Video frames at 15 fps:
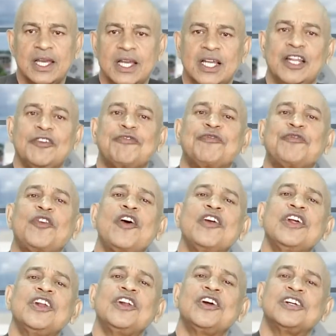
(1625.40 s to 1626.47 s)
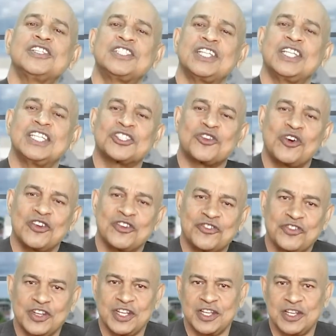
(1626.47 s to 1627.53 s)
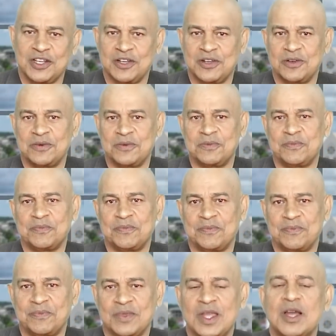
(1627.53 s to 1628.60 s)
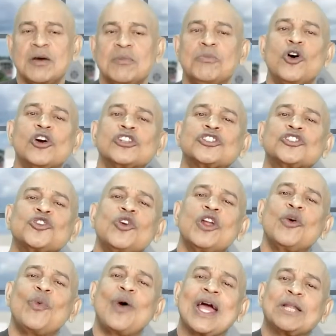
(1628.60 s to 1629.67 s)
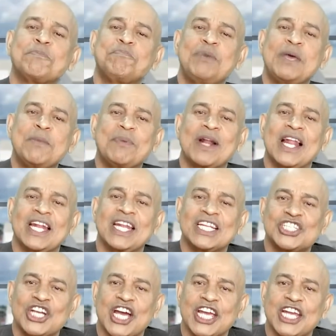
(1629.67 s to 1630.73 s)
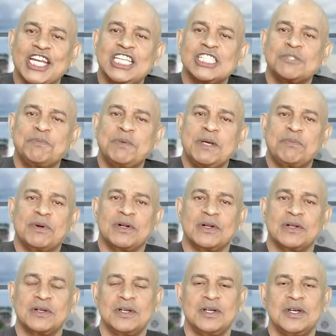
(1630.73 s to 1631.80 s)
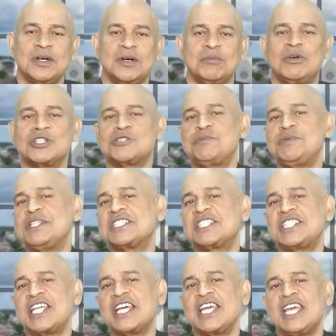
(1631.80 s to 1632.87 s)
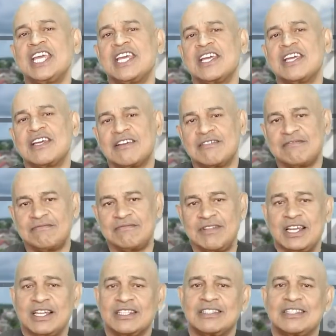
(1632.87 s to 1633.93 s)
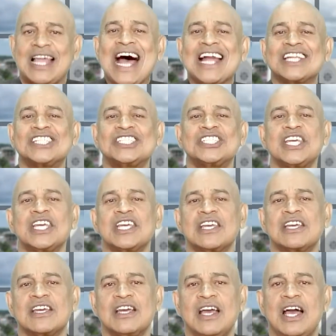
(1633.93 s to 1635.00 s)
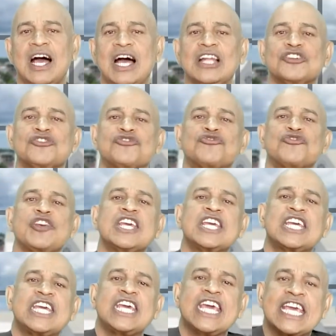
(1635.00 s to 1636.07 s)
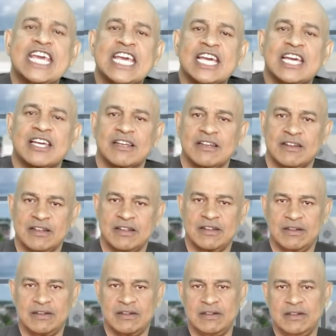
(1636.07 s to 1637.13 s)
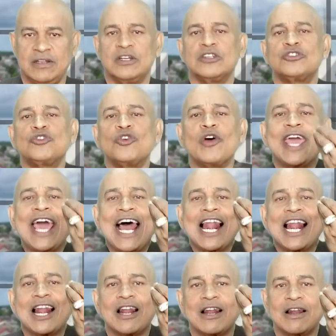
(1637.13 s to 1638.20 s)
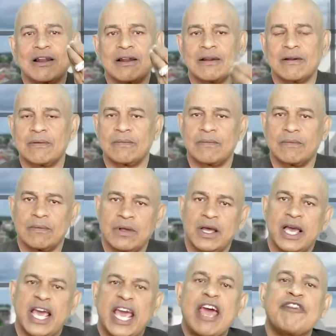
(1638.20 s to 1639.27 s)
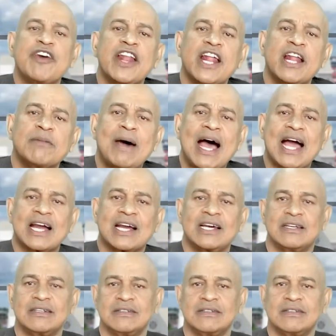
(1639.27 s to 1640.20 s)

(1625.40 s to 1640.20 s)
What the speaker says: the foreigners in this country, more so the white people and the Chinese people, must be singing, dancing, and drinking to hell, heaven and back.